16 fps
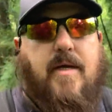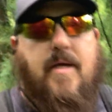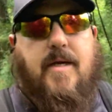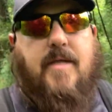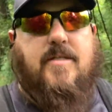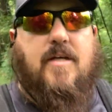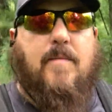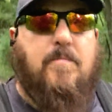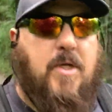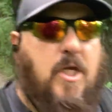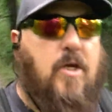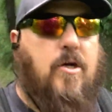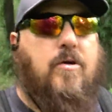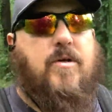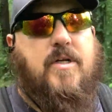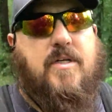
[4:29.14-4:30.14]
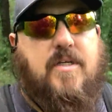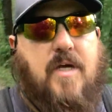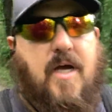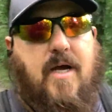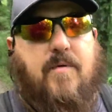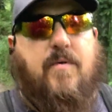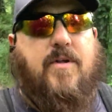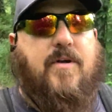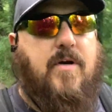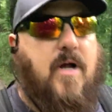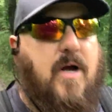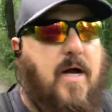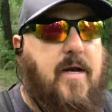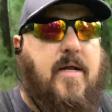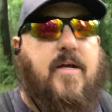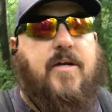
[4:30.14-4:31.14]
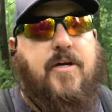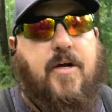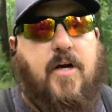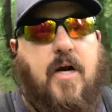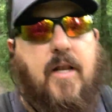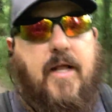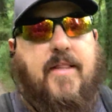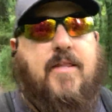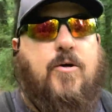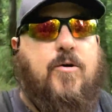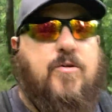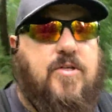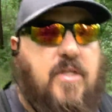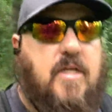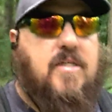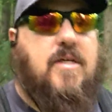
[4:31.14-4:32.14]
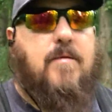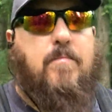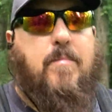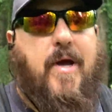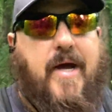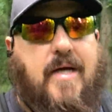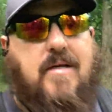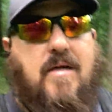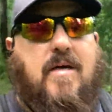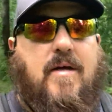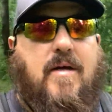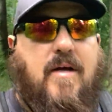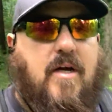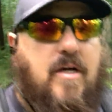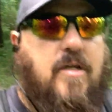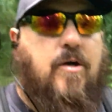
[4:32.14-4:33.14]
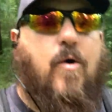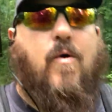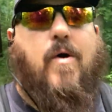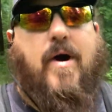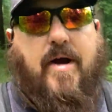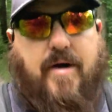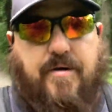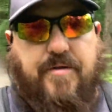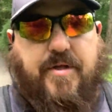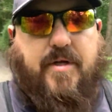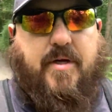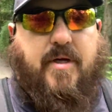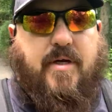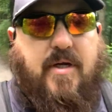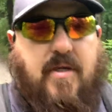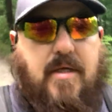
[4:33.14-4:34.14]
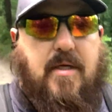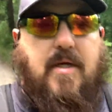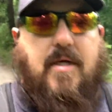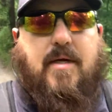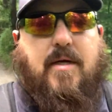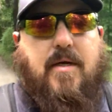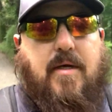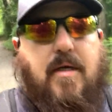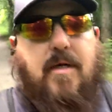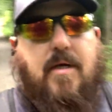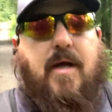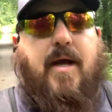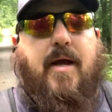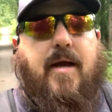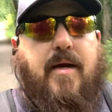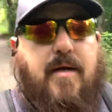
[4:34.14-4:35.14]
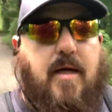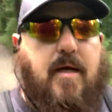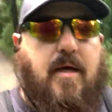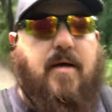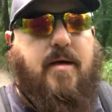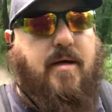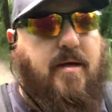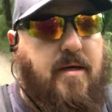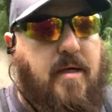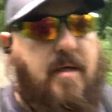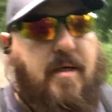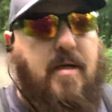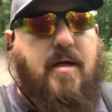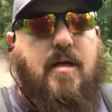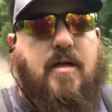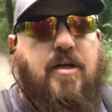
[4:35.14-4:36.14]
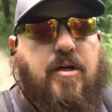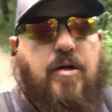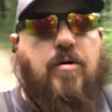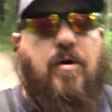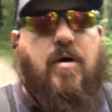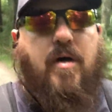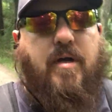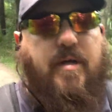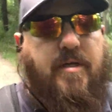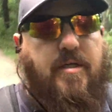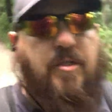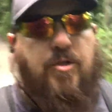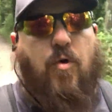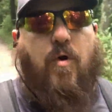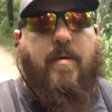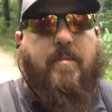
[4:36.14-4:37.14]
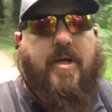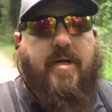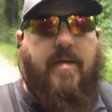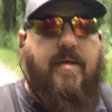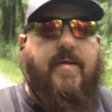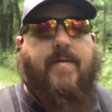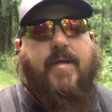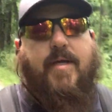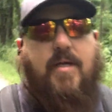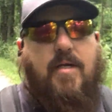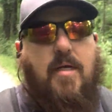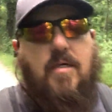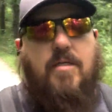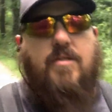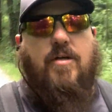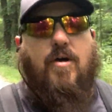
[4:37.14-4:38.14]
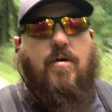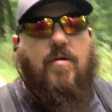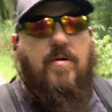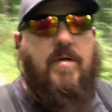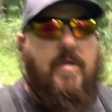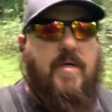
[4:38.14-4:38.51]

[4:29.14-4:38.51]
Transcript: it's up to you to decide whether or not you're going to let those things impact your health and your enjoyment. So